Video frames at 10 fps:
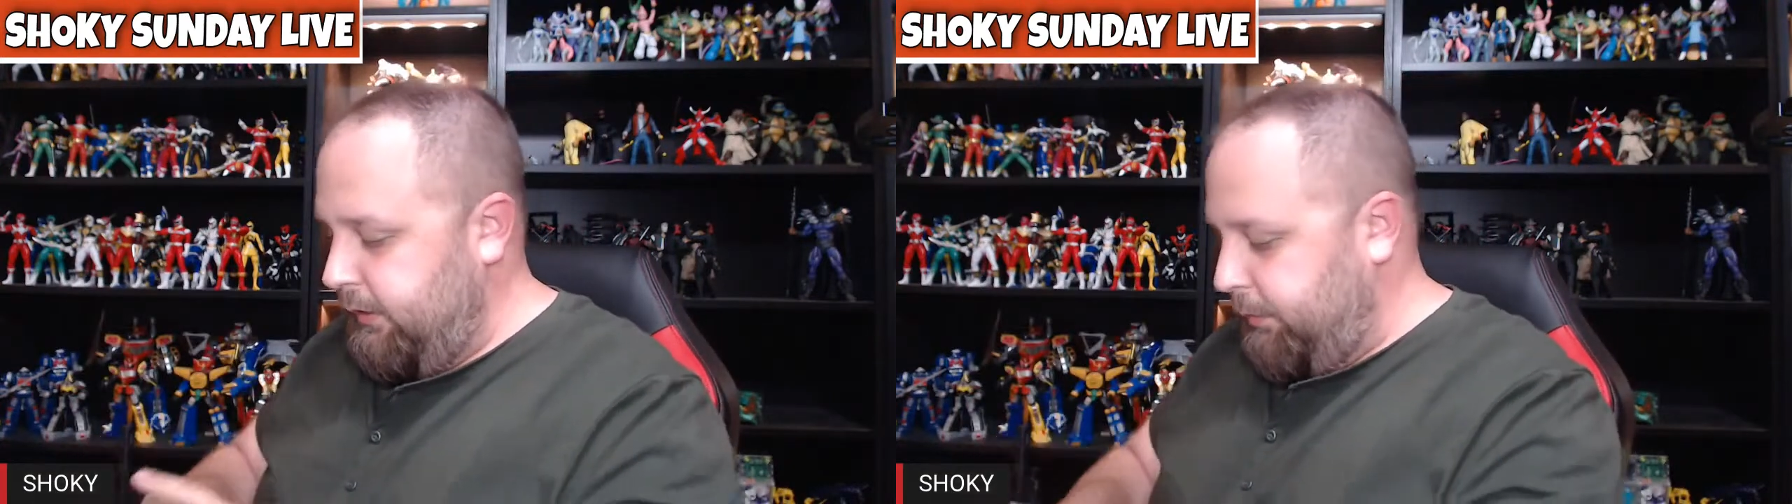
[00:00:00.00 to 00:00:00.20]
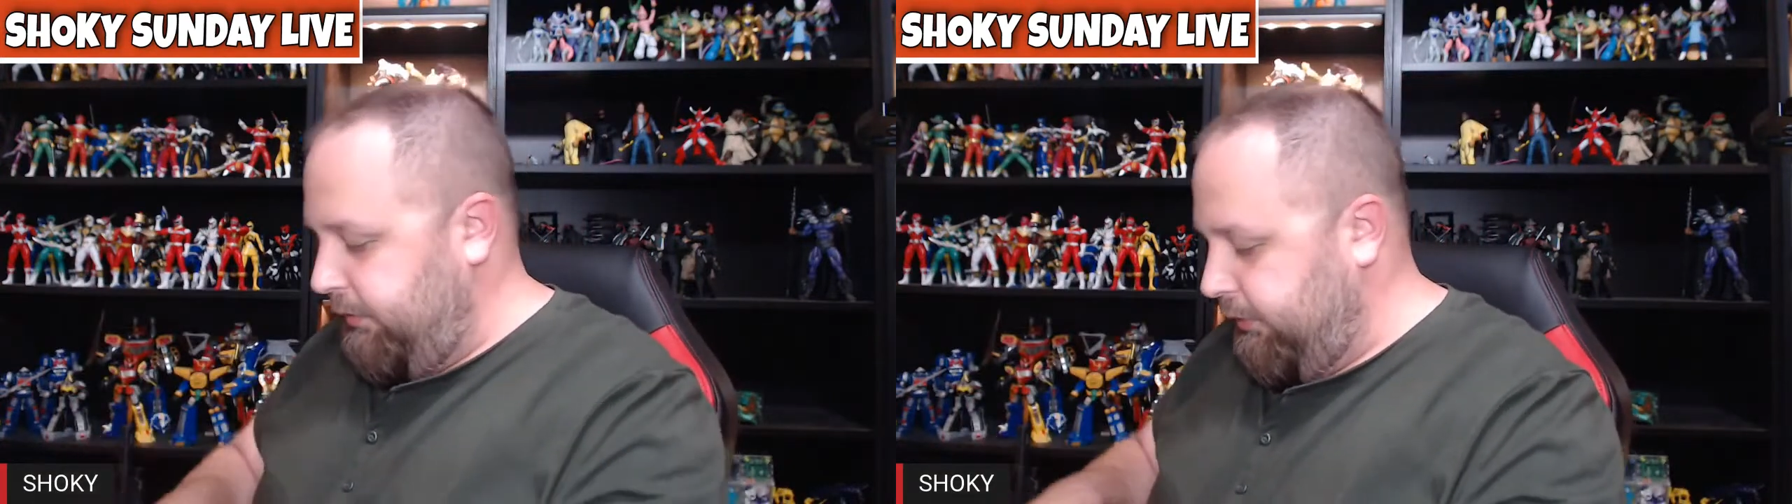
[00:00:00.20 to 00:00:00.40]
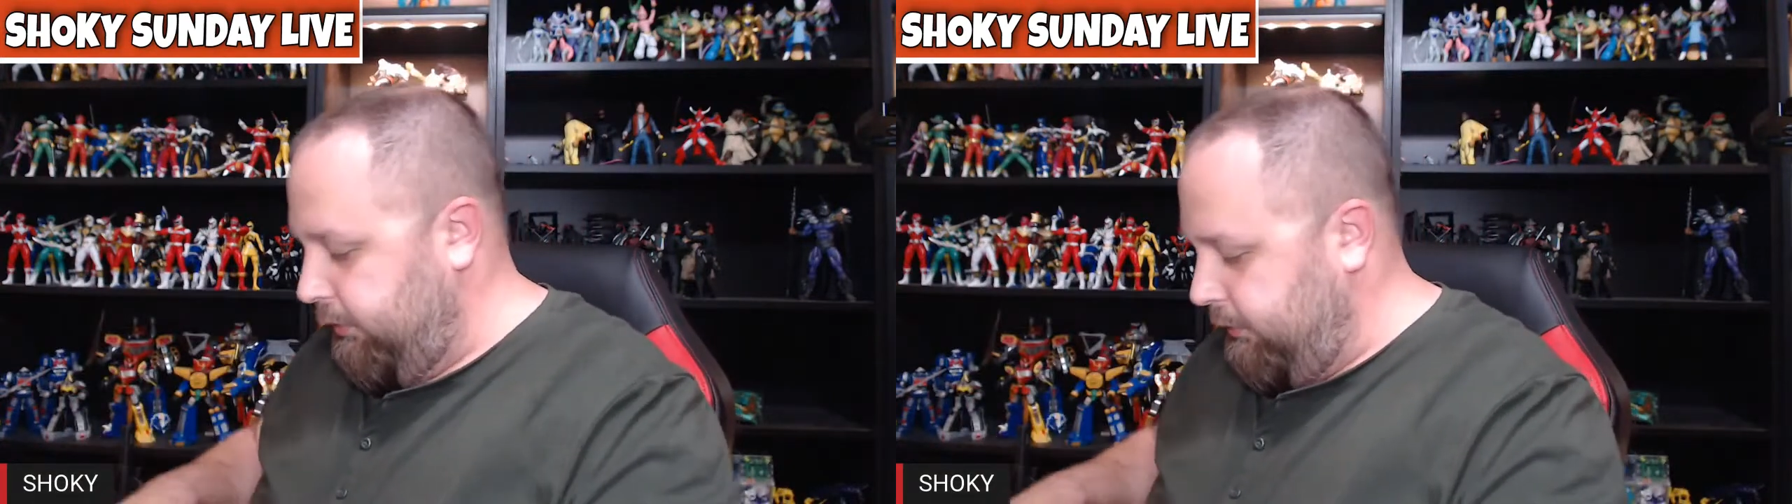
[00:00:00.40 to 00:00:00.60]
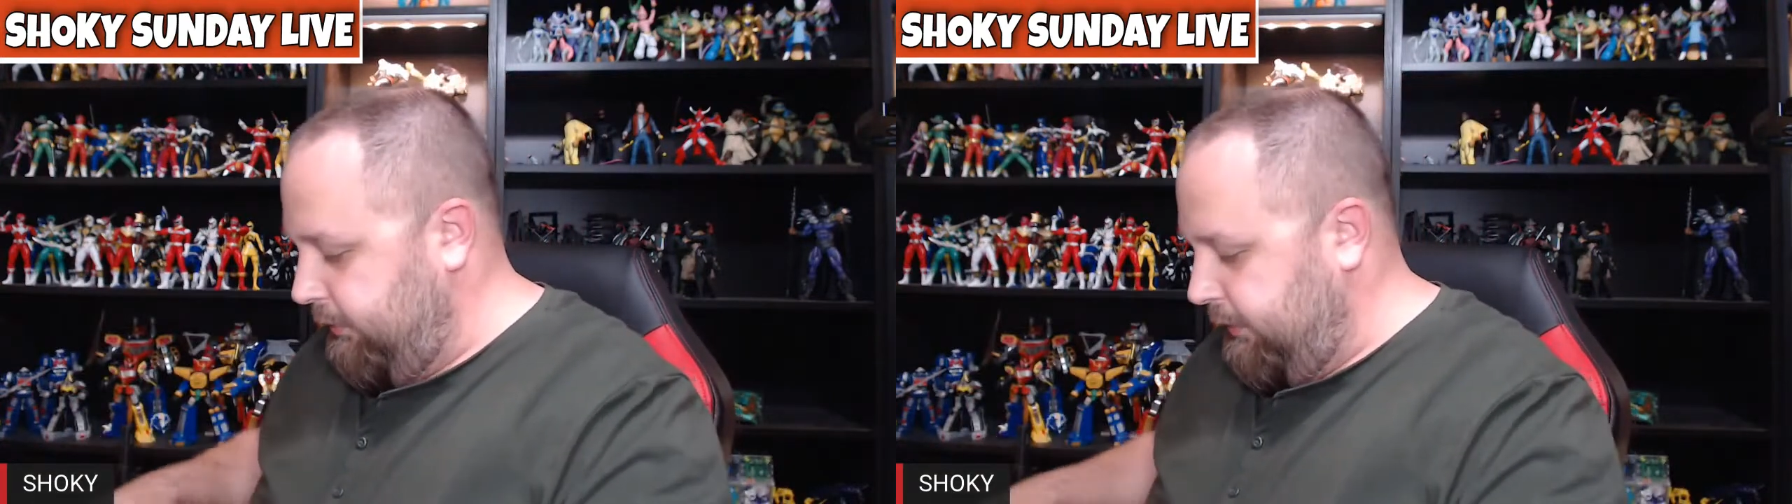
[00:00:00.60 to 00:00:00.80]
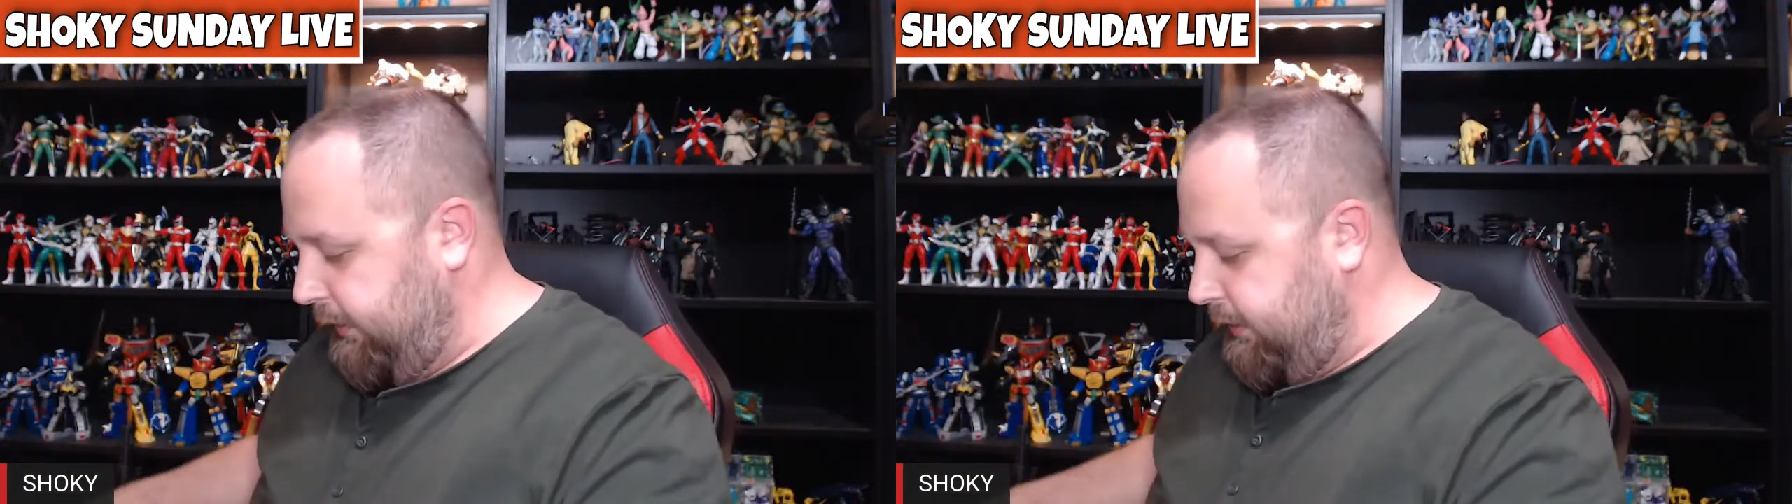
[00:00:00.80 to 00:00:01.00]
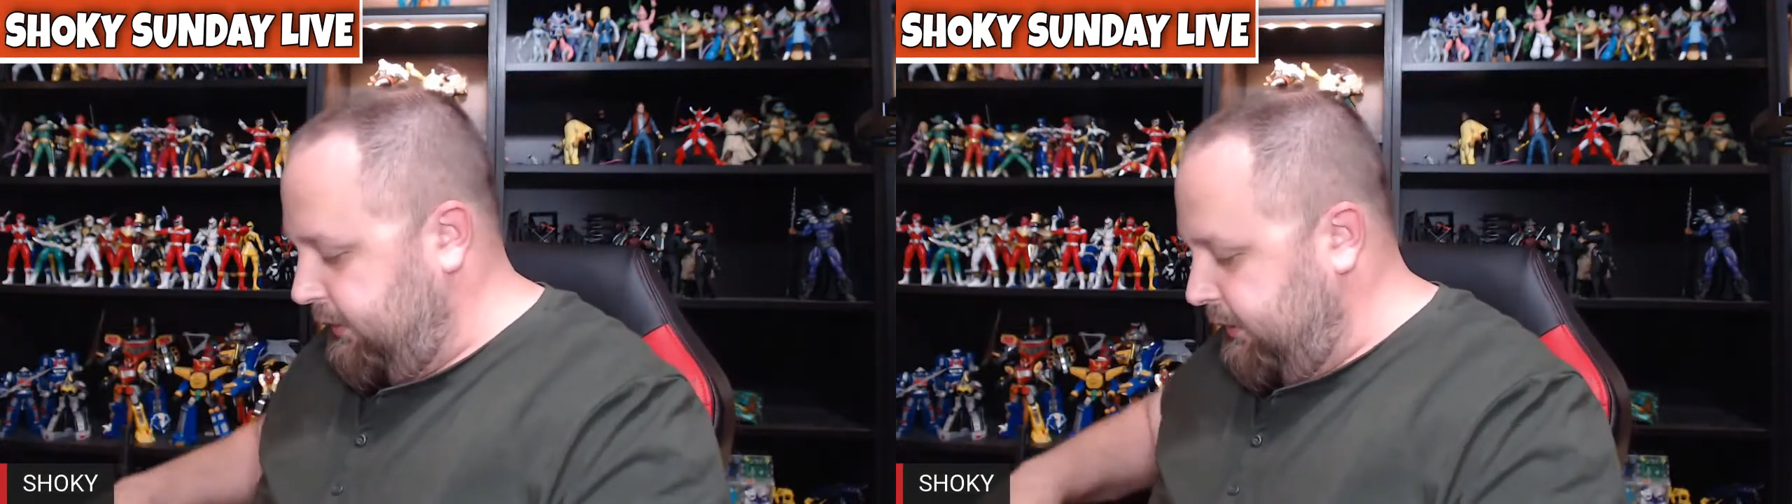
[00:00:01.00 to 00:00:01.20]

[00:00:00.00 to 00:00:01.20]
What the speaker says: episode, like